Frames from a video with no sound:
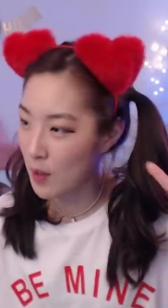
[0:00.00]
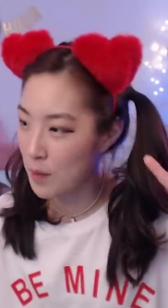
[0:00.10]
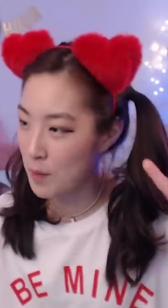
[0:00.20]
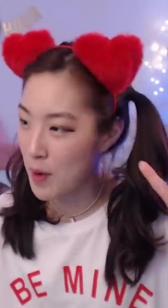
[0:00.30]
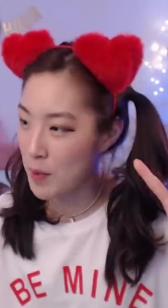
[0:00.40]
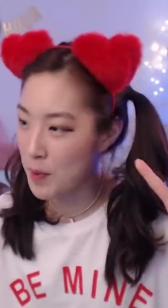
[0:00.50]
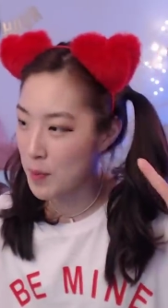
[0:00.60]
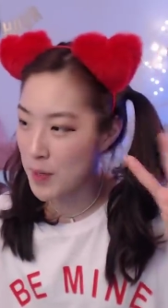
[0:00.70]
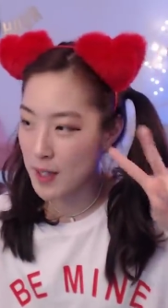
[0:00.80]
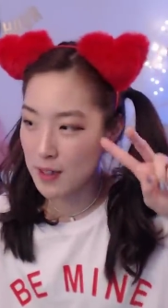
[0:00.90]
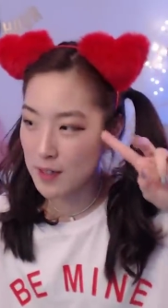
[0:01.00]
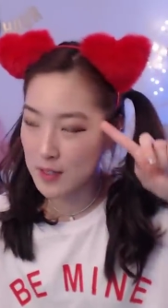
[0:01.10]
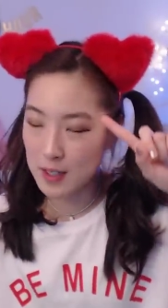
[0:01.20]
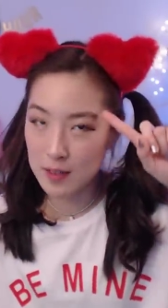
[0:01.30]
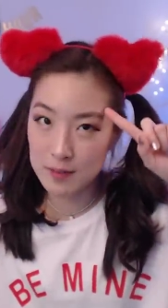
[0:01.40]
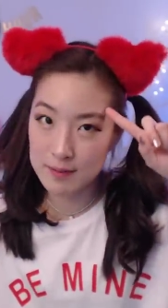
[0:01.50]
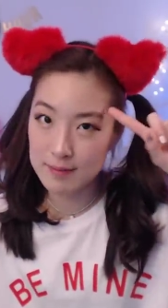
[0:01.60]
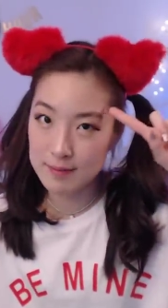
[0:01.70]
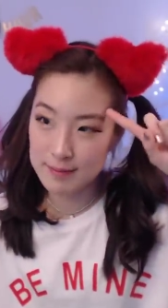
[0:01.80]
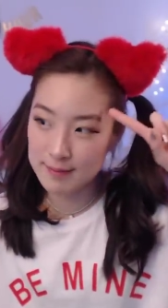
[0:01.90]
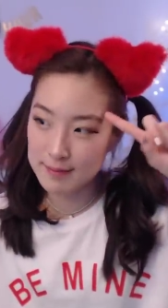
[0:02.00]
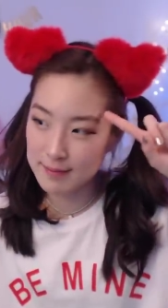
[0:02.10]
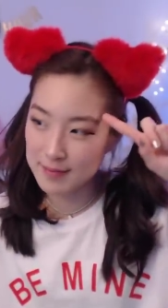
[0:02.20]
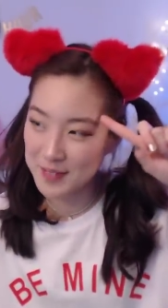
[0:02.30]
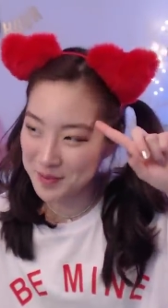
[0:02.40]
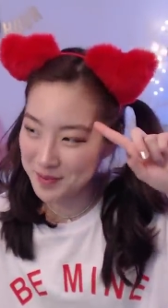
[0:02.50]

Mama Pillbug loves you.